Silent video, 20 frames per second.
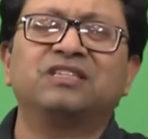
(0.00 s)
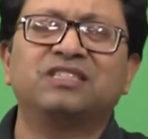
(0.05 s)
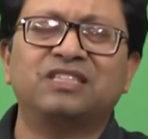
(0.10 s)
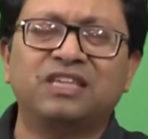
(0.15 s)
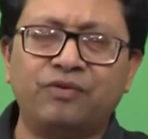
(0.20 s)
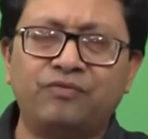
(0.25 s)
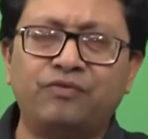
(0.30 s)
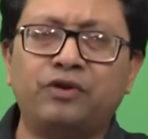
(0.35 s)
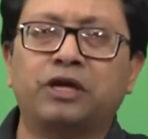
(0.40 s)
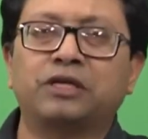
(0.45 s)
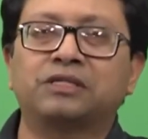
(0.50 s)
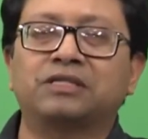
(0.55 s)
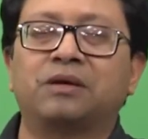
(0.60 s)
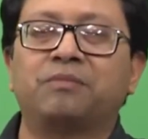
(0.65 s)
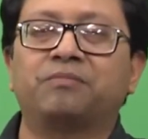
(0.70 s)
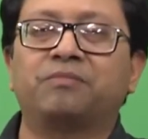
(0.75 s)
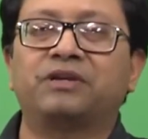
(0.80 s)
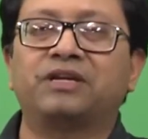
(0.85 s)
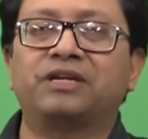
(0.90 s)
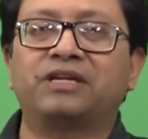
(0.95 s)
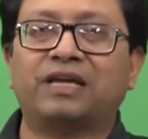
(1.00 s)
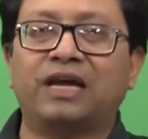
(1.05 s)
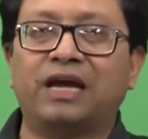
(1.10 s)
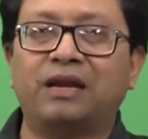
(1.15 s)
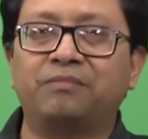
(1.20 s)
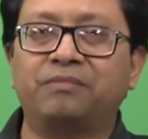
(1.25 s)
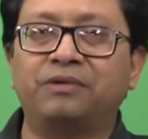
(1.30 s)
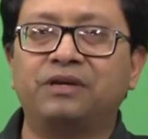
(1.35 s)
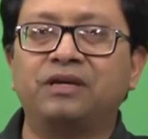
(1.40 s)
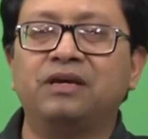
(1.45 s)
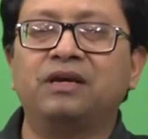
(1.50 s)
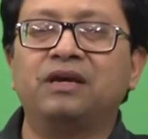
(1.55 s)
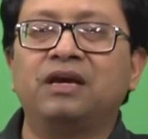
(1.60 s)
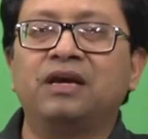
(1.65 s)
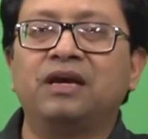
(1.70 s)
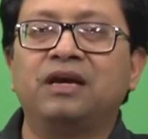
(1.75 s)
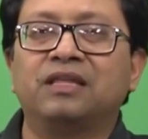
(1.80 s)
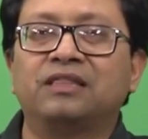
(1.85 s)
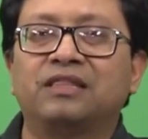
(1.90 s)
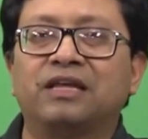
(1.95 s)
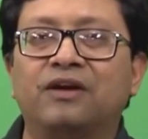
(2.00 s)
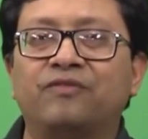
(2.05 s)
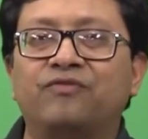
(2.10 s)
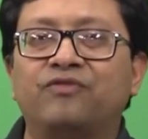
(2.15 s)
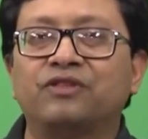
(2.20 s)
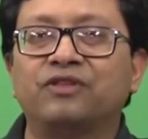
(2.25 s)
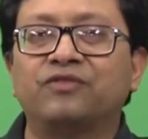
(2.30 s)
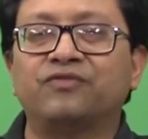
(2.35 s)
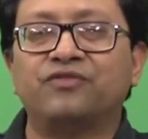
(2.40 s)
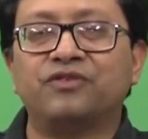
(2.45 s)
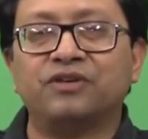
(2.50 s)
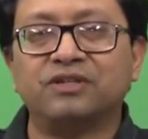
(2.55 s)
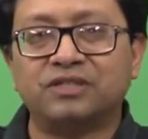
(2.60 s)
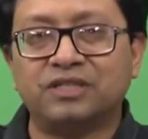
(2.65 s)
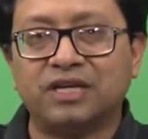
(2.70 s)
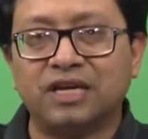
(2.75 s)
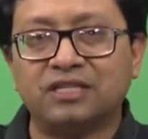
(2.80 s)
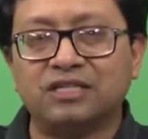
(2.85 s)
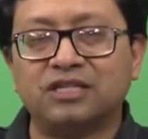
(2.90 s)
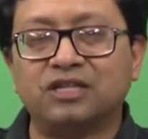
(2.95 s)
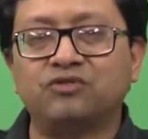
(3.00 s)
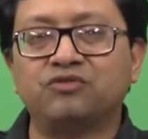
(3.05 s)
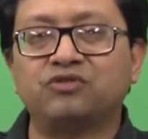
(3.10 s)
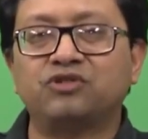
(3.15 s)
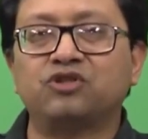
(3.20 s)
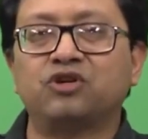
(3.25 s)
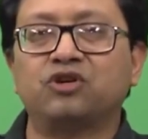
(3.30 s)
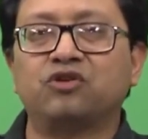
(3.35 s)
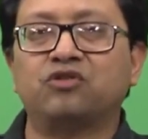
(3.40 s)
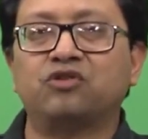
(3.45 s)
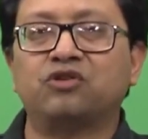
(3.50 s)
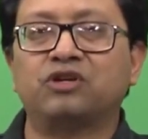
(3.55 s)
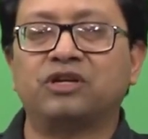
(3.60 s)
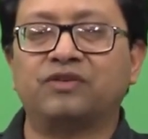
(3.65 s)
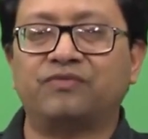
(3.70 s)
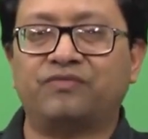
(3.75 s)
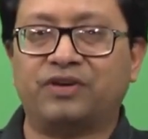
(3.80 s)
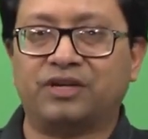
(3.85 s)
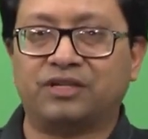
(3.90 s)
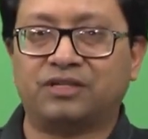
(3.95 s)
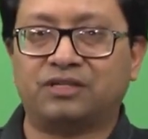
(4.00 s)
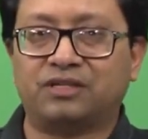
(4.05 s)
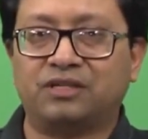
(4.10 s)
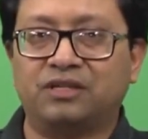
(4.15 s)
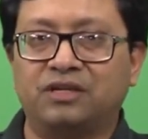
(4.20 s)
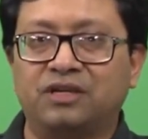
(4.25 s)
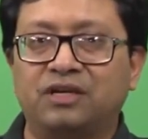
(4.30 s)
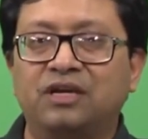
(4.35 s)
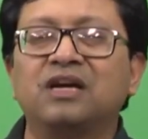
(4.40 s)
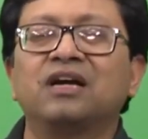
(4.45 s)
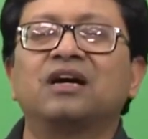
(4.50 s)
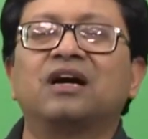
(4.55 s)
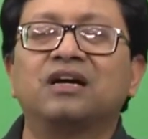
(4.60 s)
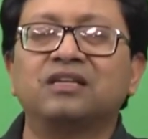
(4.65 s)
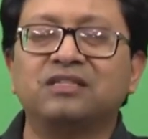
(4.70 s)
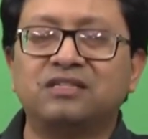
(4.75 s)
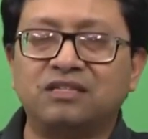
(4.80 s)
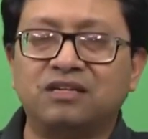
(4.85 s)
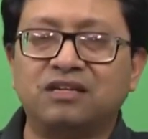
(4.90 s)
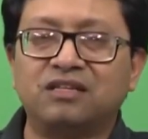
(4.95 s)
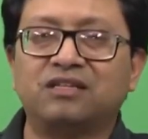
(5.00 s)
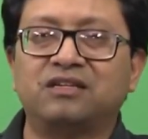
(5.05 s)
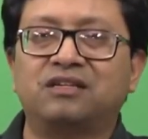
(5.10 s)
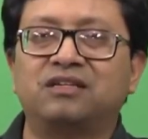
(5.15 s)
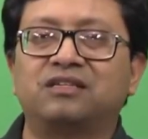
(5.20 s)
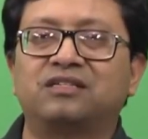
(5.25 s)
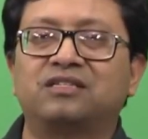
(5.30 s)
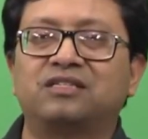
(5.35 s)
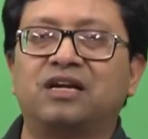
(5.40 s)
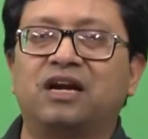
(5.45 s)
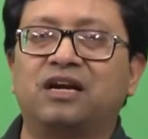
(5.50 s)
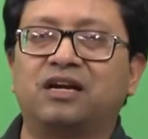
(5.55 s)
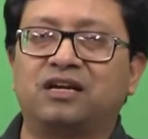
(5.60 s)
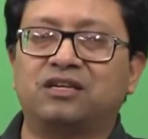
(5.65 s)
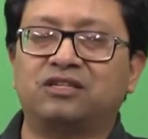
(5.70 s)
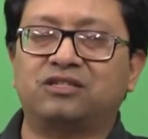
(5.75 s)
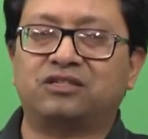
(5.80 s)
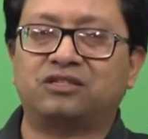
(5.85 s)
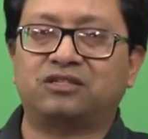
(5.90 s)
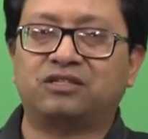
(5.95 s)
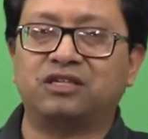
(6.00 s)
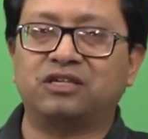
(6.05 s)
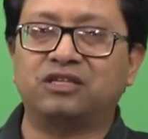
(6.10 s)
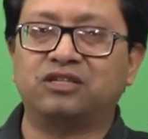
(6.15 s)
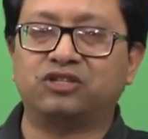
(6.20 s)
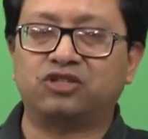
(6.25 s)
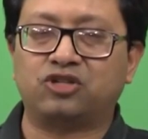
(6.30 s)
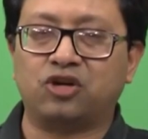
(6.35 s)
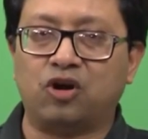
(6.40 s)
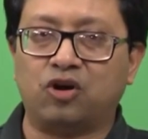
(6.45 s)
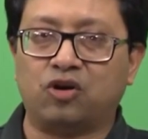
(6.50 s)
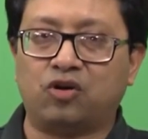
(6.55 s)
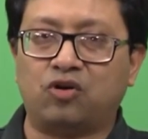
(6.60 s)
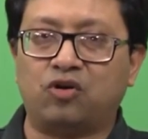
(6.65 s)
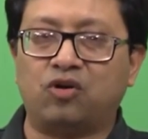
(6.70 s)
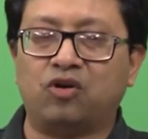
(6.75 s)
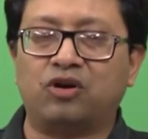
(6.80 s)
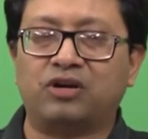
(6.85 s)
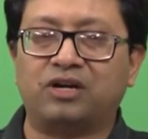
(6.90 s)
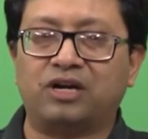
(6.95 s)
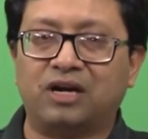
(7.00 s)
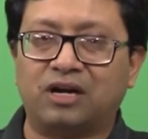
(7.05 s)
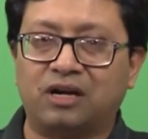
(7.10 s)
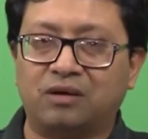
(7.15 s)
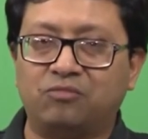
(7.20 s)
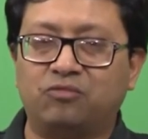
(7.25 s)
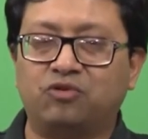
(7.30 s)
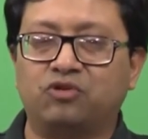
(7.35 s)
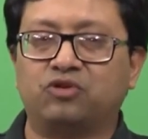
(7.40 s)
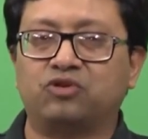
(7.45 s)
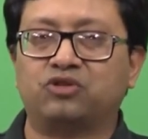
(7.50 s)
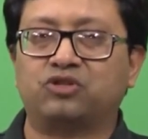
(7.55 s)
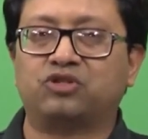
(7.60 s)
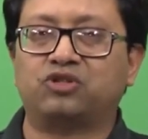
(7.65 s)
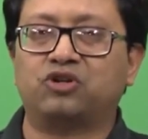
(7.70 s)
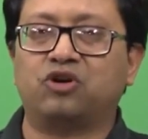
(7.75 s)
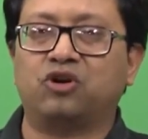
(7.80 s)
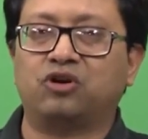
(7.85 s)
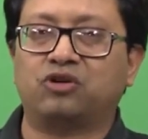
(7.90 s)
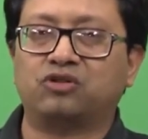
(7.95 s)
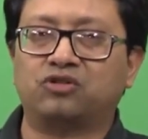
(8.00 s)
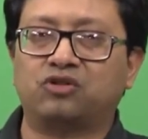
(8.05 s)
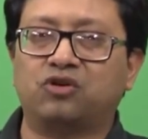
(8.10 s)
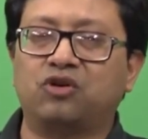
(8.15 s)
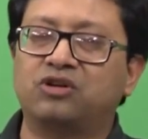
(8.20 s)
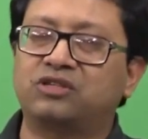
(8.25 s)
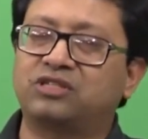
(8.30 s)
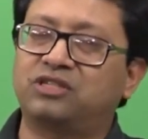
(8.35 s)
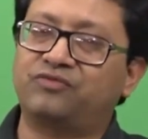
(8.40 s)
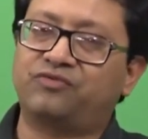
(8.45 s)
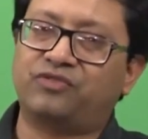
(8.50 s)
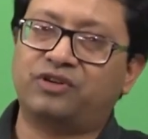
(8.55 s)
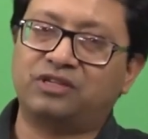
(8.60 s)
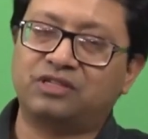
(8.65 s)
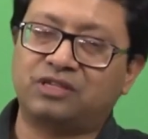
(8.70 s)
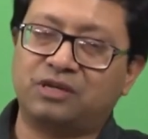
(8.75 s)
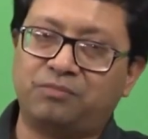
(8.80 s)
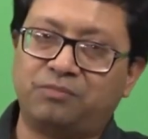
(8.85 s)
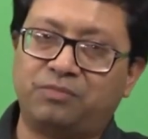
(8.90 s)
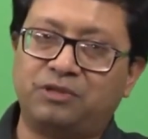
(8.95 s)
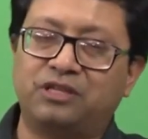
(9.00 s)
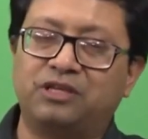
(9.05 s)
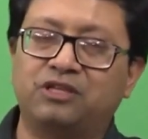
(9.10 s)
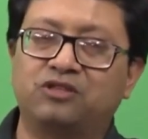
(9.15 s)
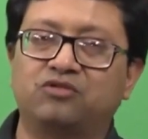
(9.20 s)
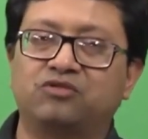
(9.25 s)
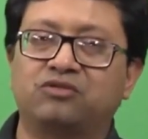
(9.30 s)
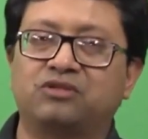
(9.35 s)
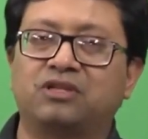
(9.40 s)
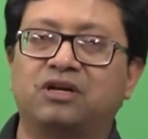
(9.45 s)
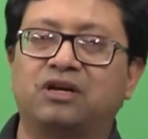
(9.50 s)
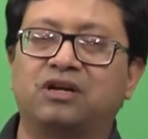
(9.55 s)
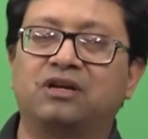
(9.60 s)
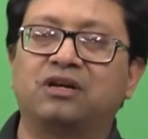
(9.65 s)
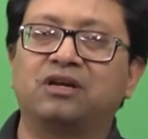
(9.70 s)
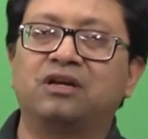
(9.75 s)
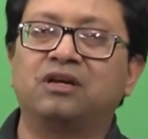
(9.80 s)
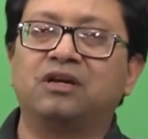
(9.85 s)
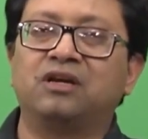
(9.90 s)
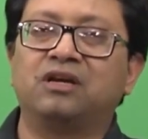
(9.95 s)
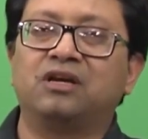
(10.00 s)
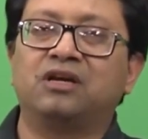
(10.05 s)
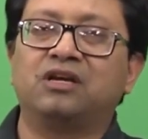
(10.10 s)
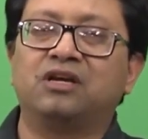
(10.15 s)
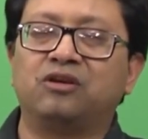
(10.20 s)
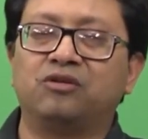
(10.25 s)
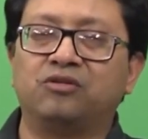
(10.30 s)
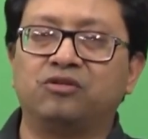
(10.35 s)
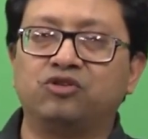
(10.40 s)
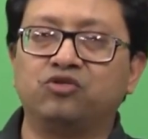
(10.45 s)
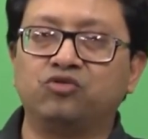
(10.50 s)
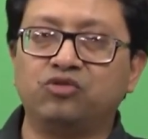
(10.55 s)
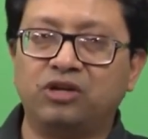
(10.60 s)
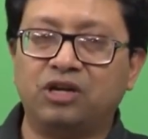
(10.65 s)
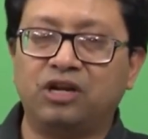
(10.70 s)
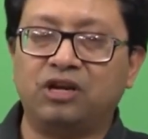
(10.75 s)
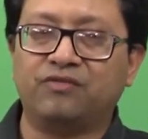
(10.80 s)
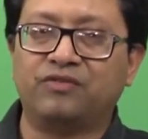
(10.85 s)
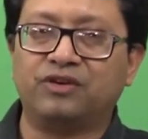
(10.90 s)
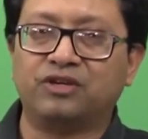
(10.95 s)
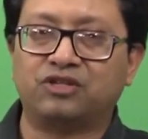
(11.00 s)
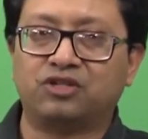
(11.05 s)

Say for example, it can be that for the first asset which you are going to invest, consider that it is Tata Steel stock or Tata Motors stocks, or say for example, Hindustan Unilever